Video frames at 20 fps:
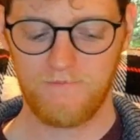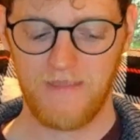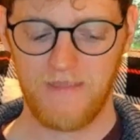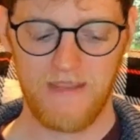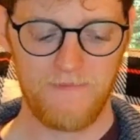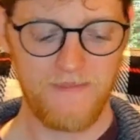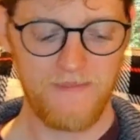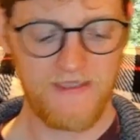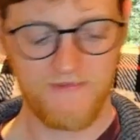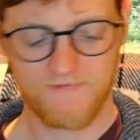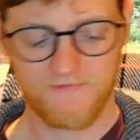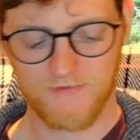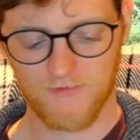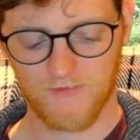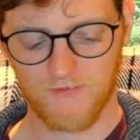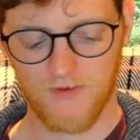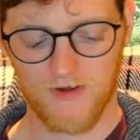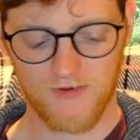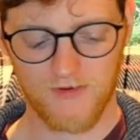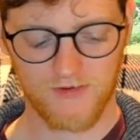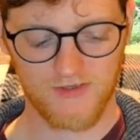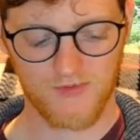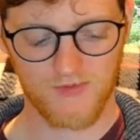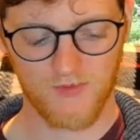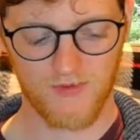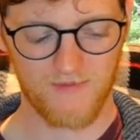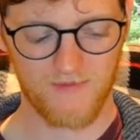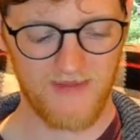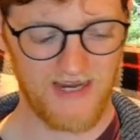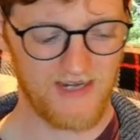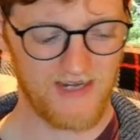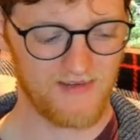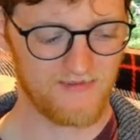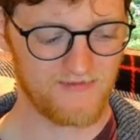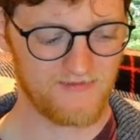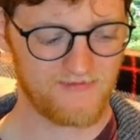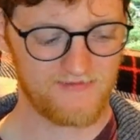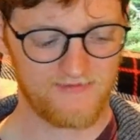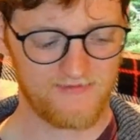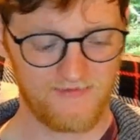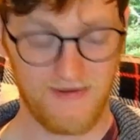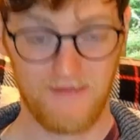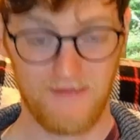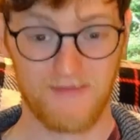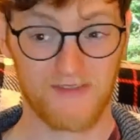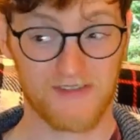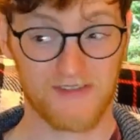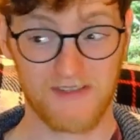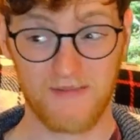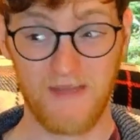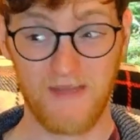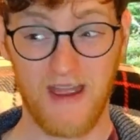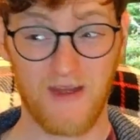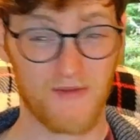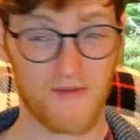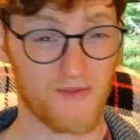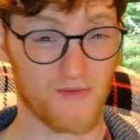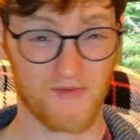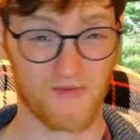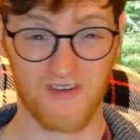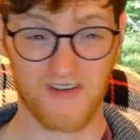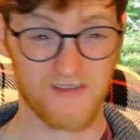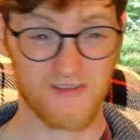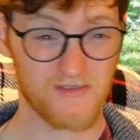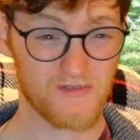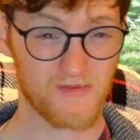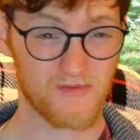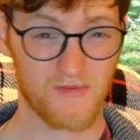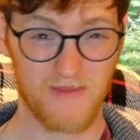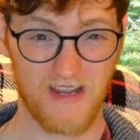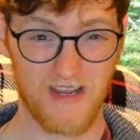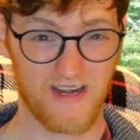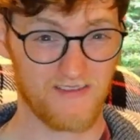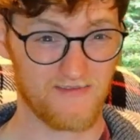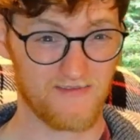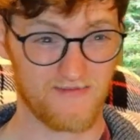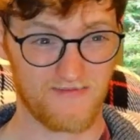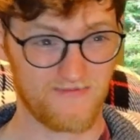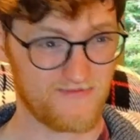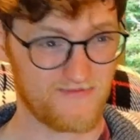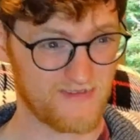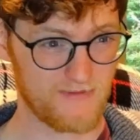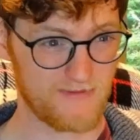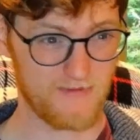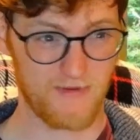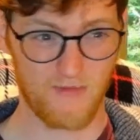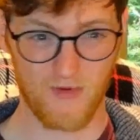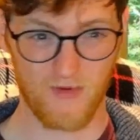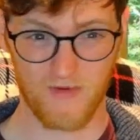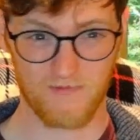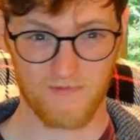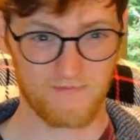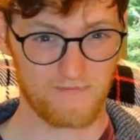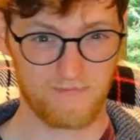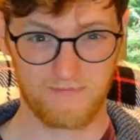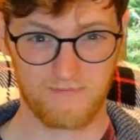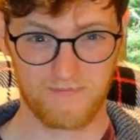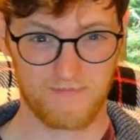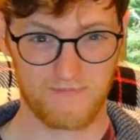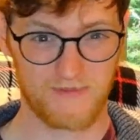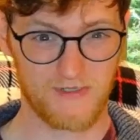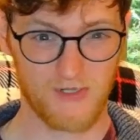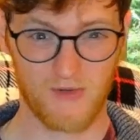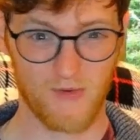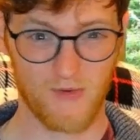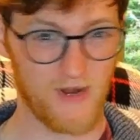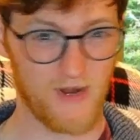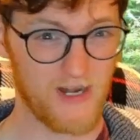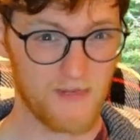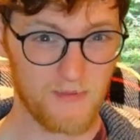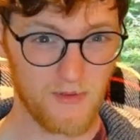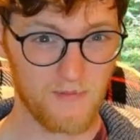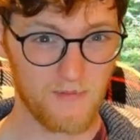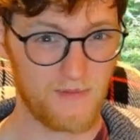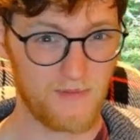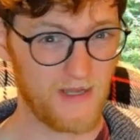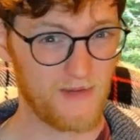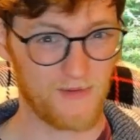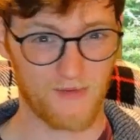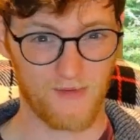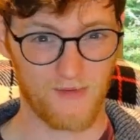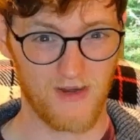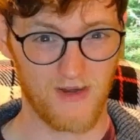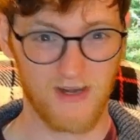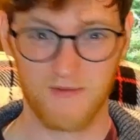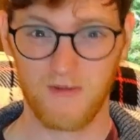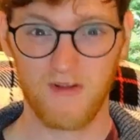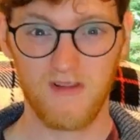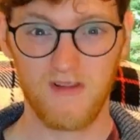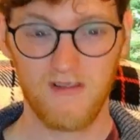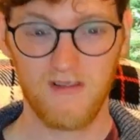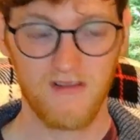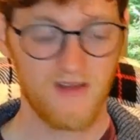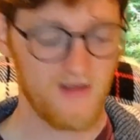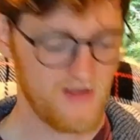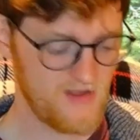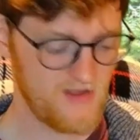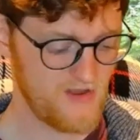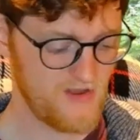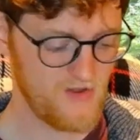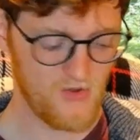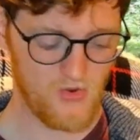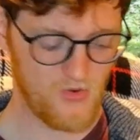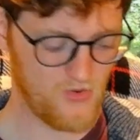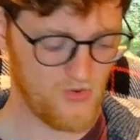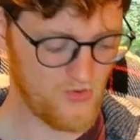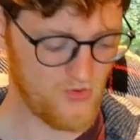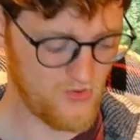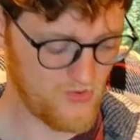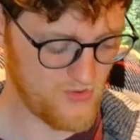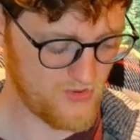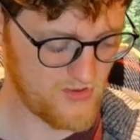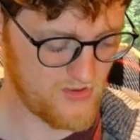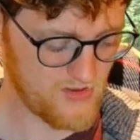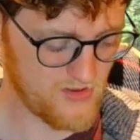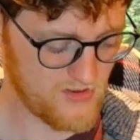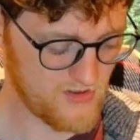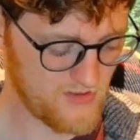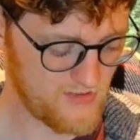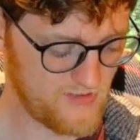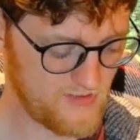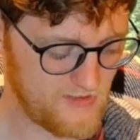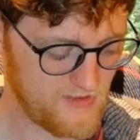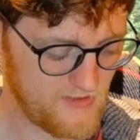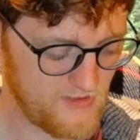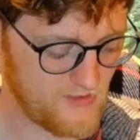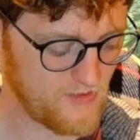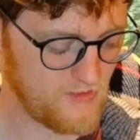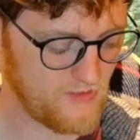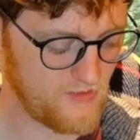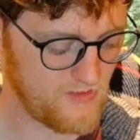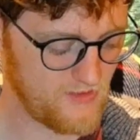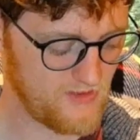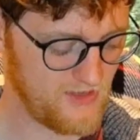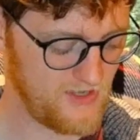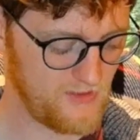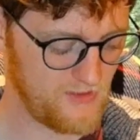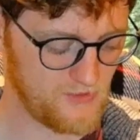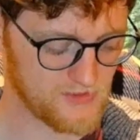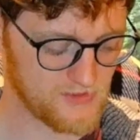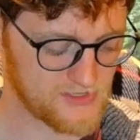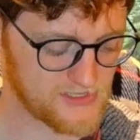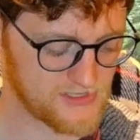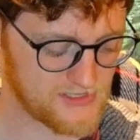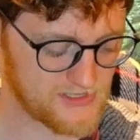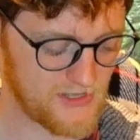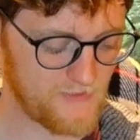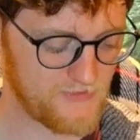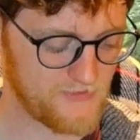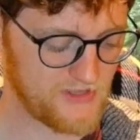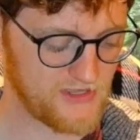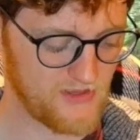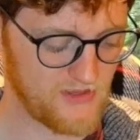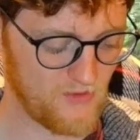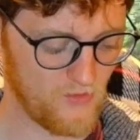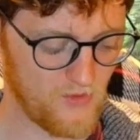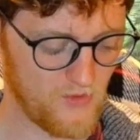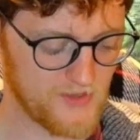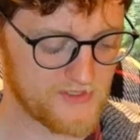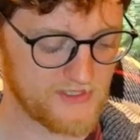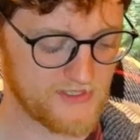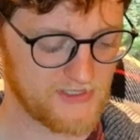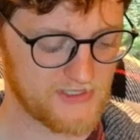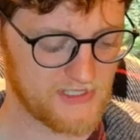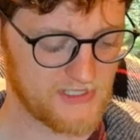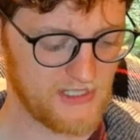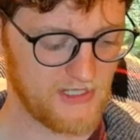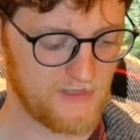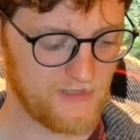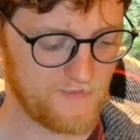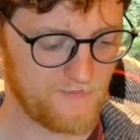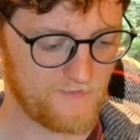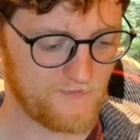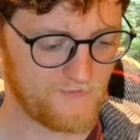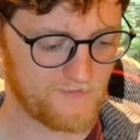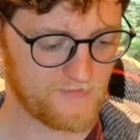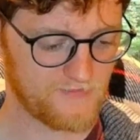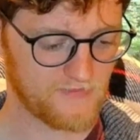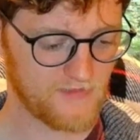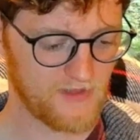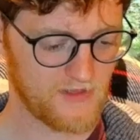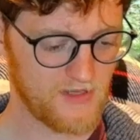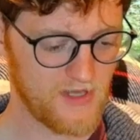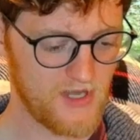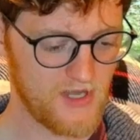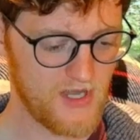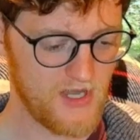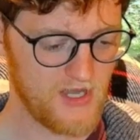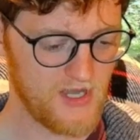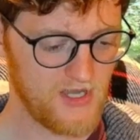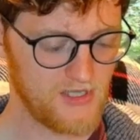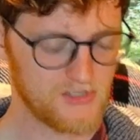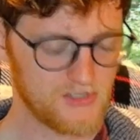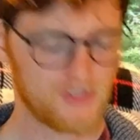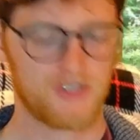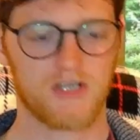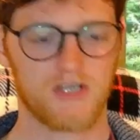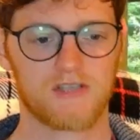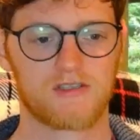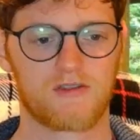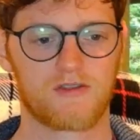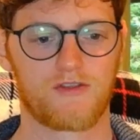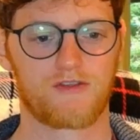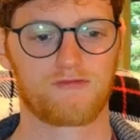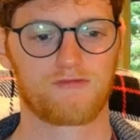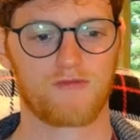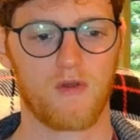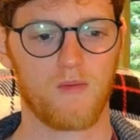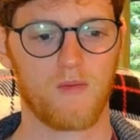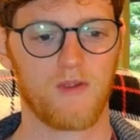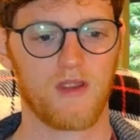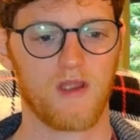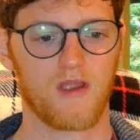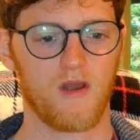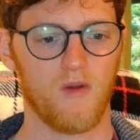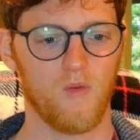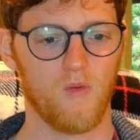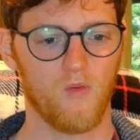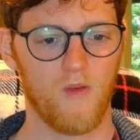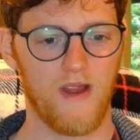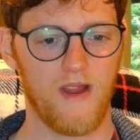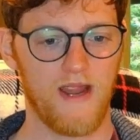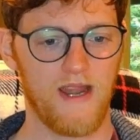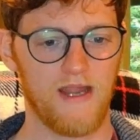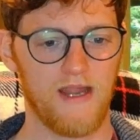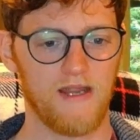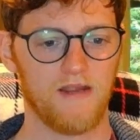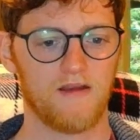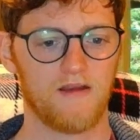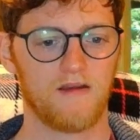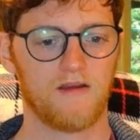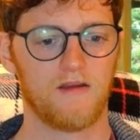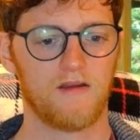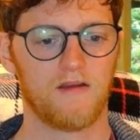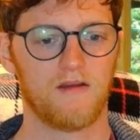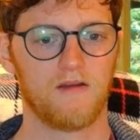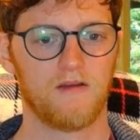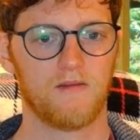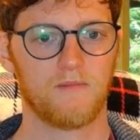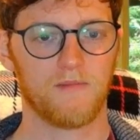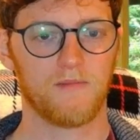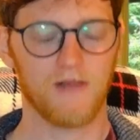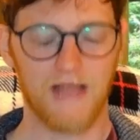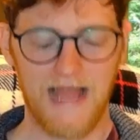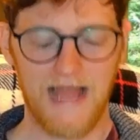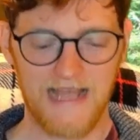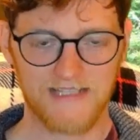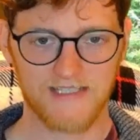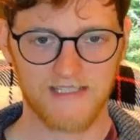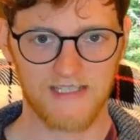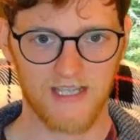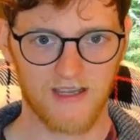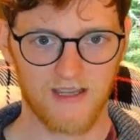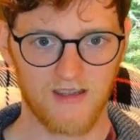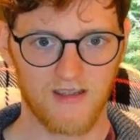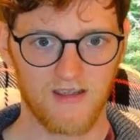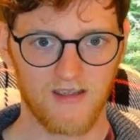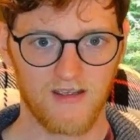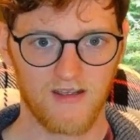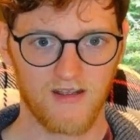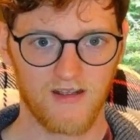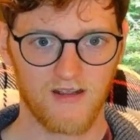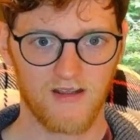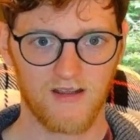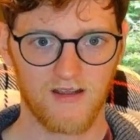Maybe if the runners were made of, maybe somehow the runners were made of something more degradable, biodegradable, or it was something that wasn't just throwing away plastic.